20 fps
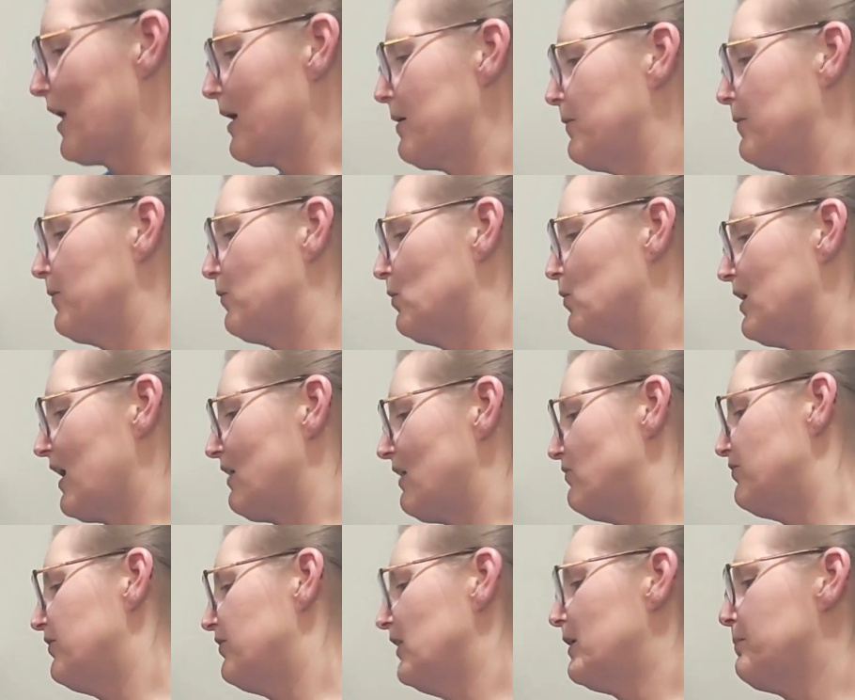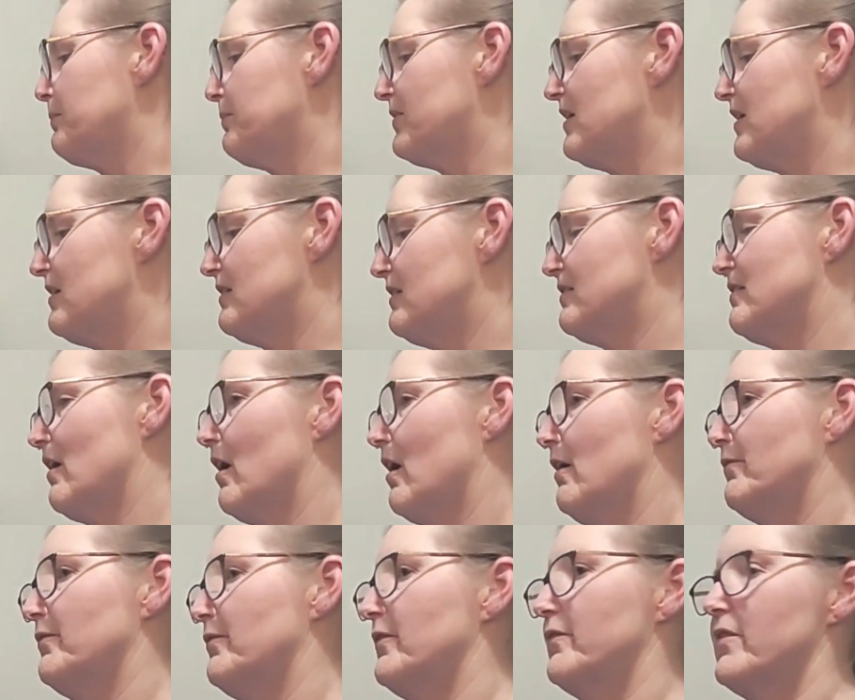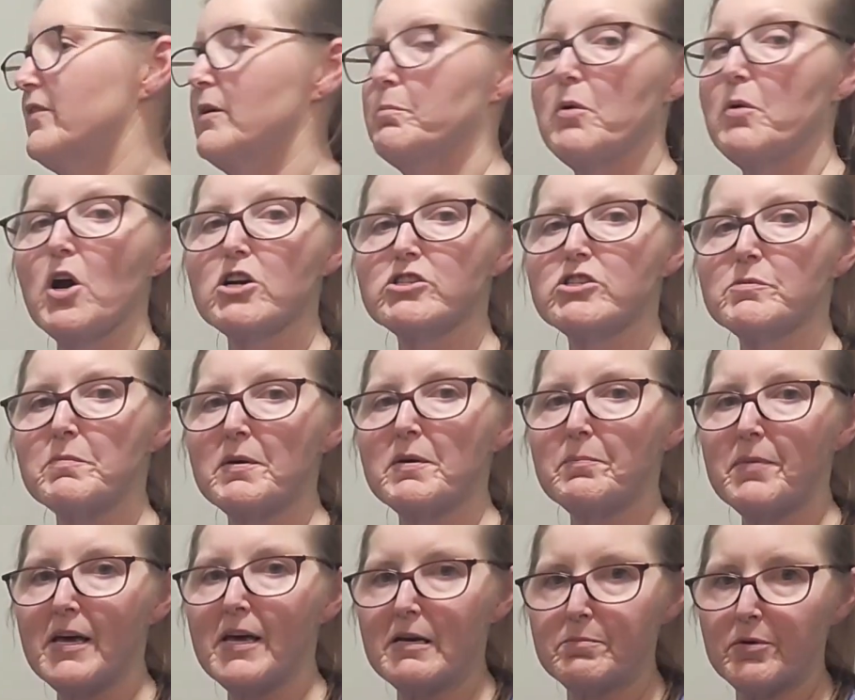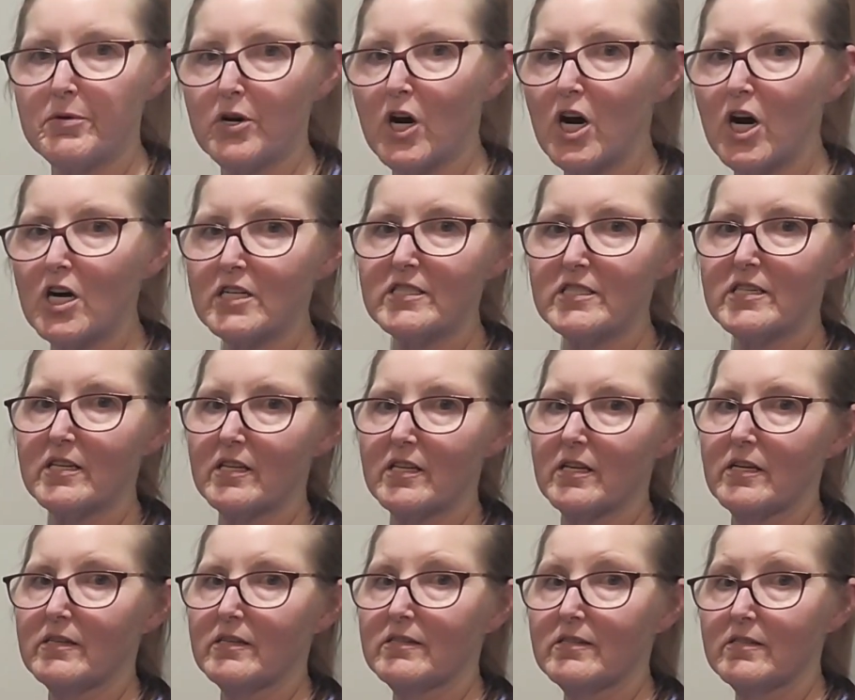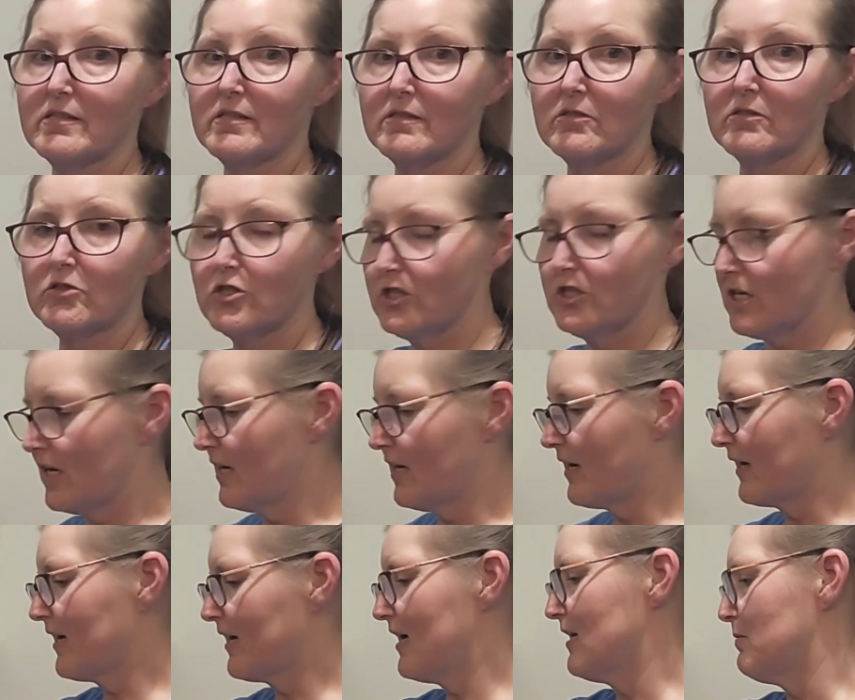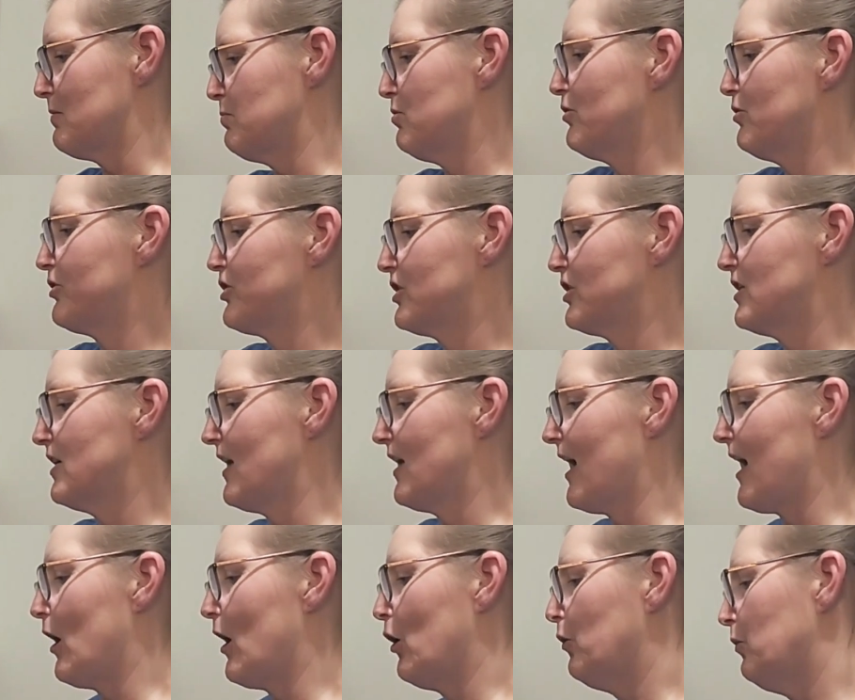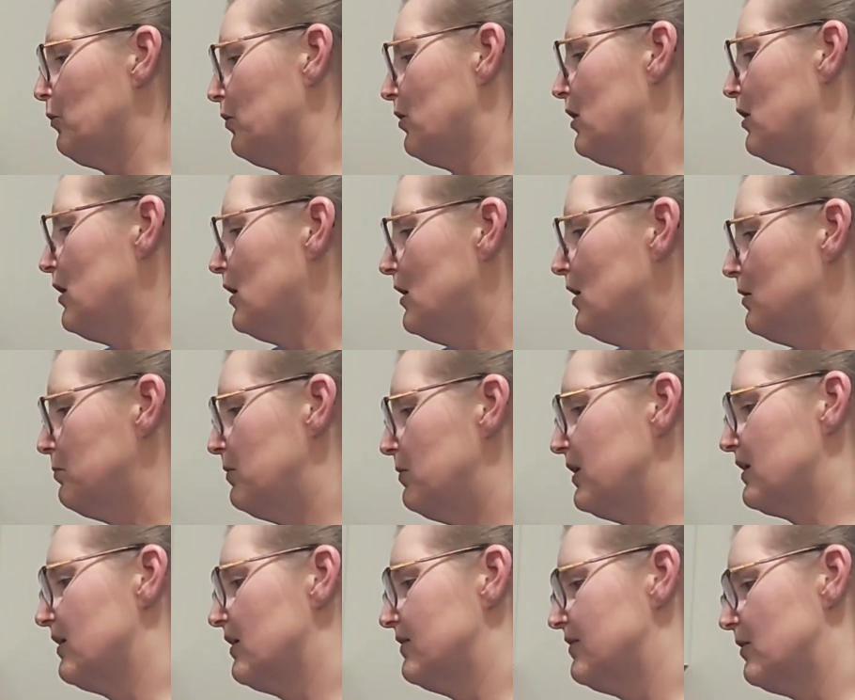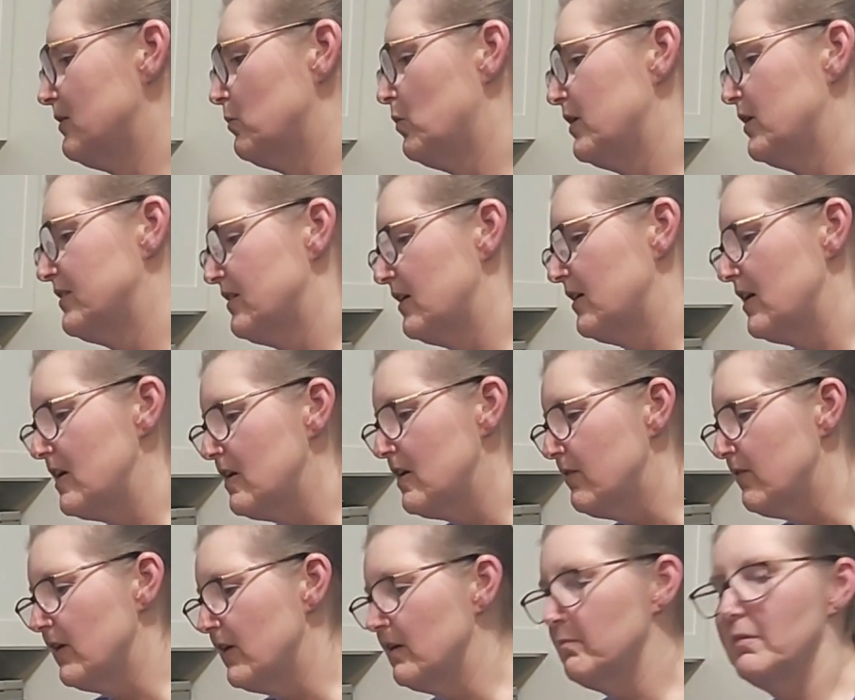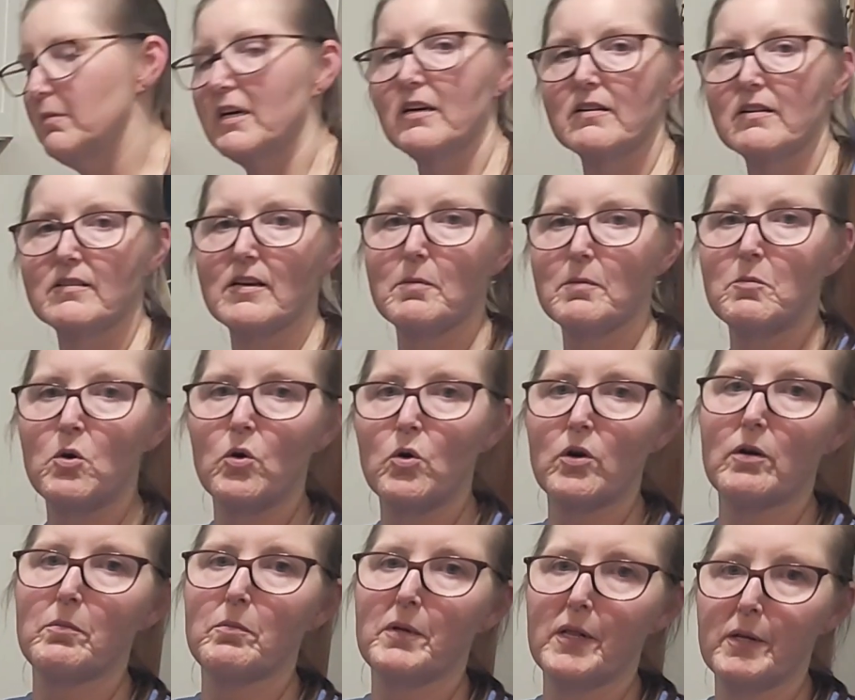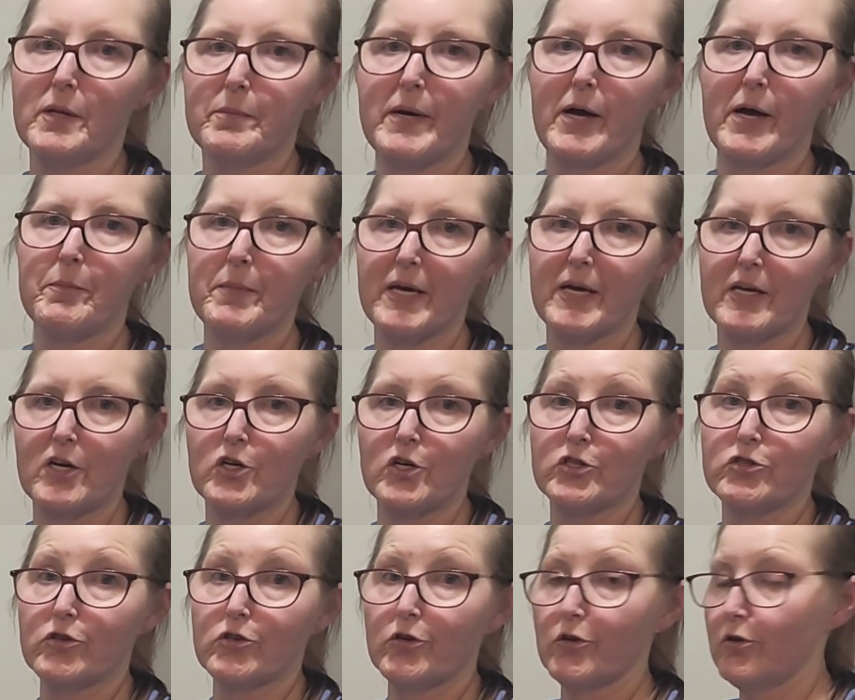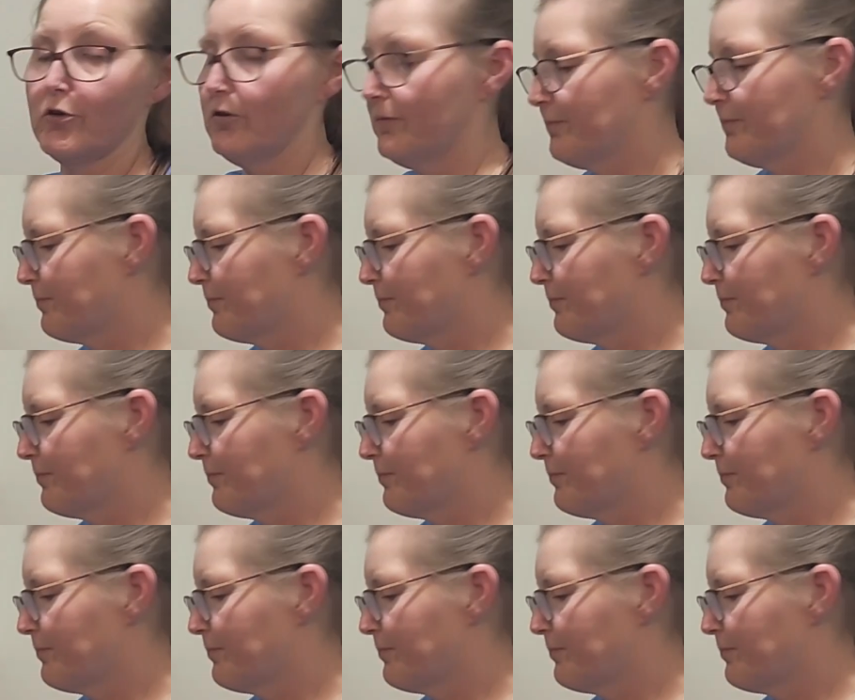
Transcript: I flipped this off of the parchment paper onto this sheet, I kind of pushed it out because it wasn't even, because I'm horrible about making a circle.